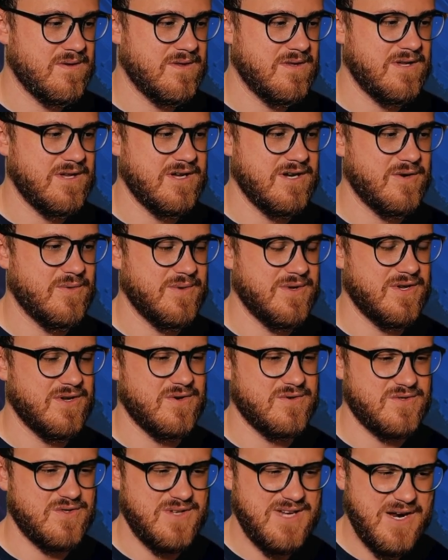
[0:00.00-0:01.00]
There we
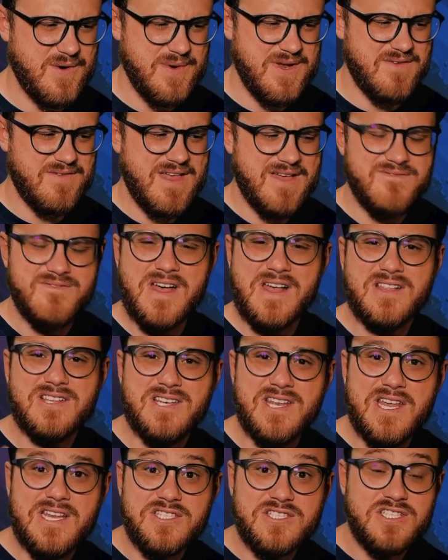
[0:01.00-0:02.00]
go. So now we have that
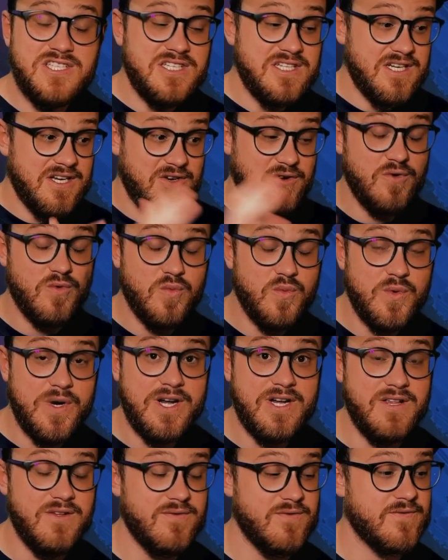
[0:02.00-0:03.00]
validation
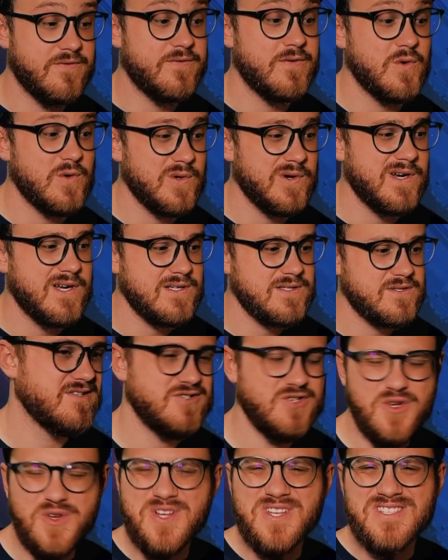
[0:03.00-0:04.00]
ready for us.
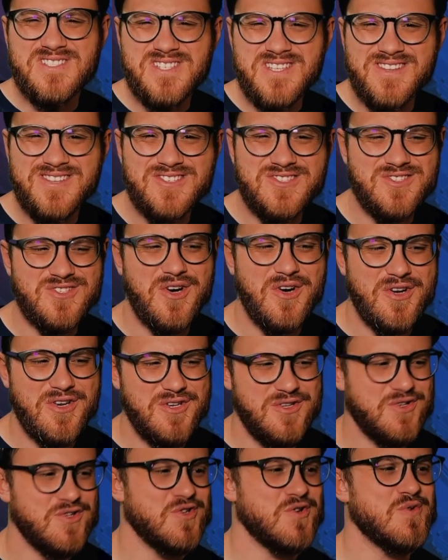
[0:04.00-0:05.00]
So you can see this
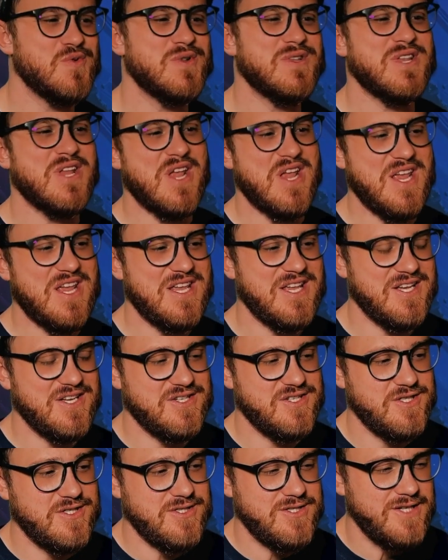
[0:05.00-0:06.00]
starting to take
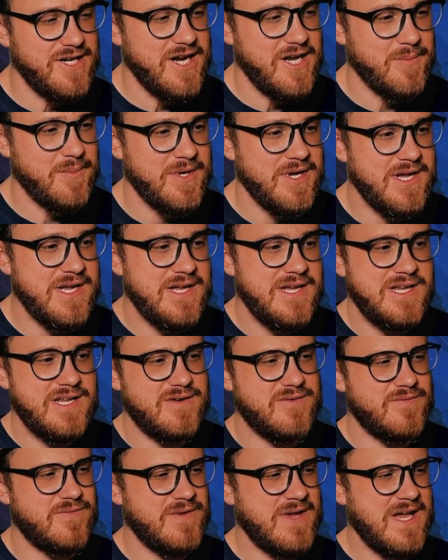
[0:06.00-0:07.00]
shape.
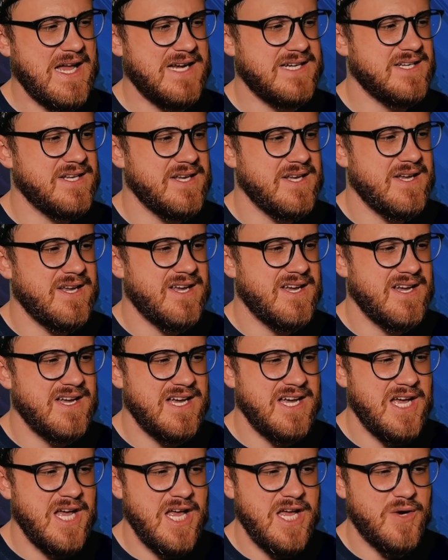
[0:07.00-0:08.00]
In fact,
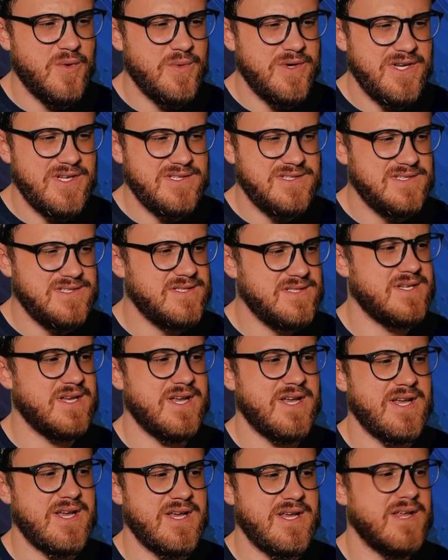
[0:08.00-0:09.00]
uh, we could
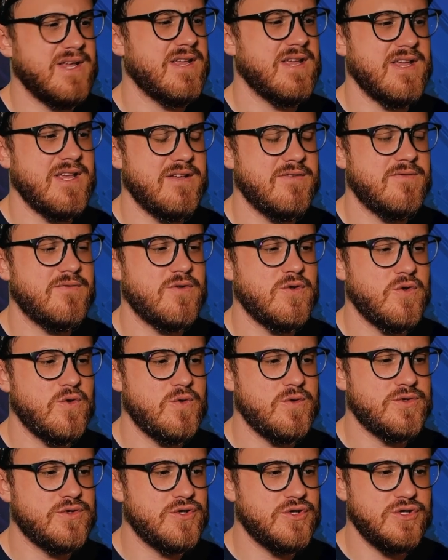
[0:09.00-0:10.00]
say if
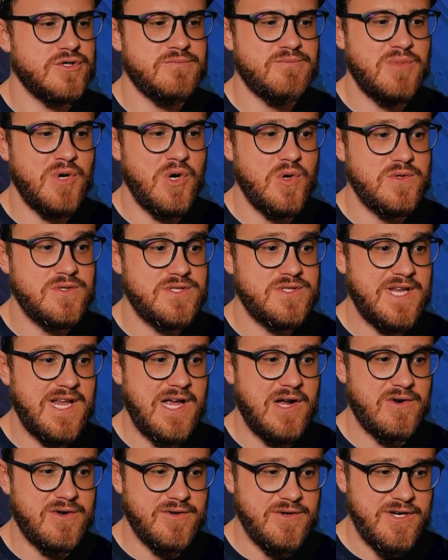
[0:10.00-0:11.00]
user post
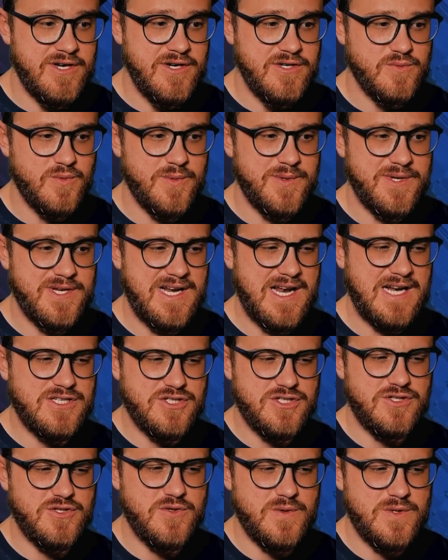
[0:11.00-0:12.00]
count, and here's where we can
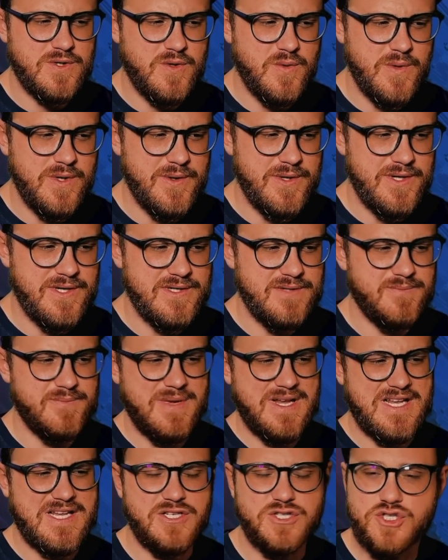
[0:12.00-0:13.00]
actually do a query,
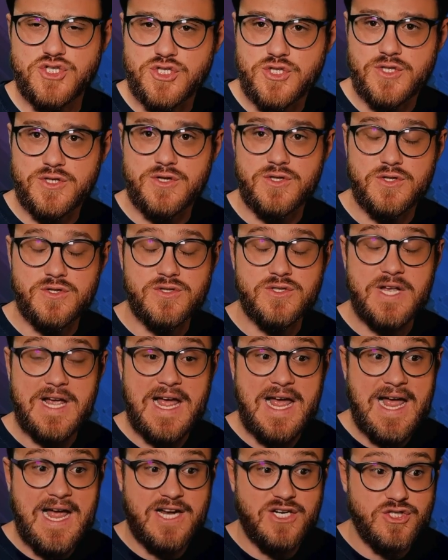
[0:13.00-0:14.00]
making sure that there's
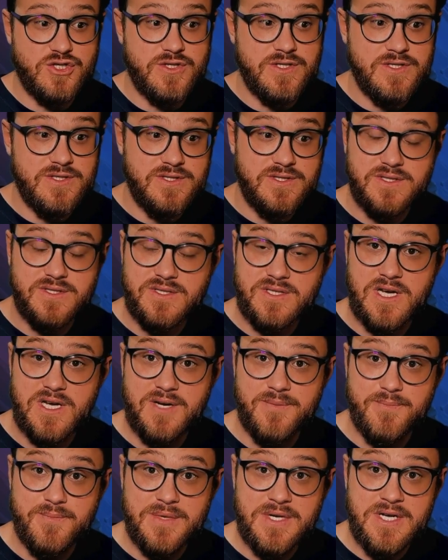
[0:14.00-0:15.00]
actually
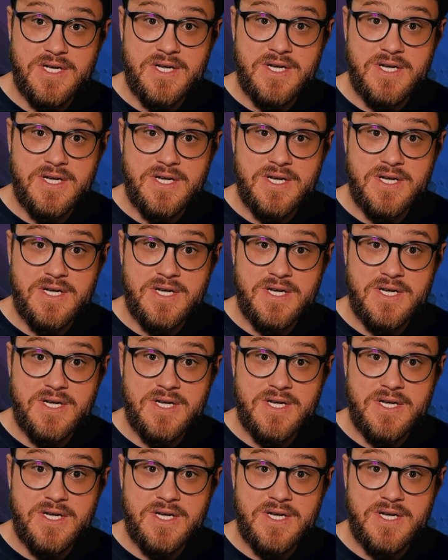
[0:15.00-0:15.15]
some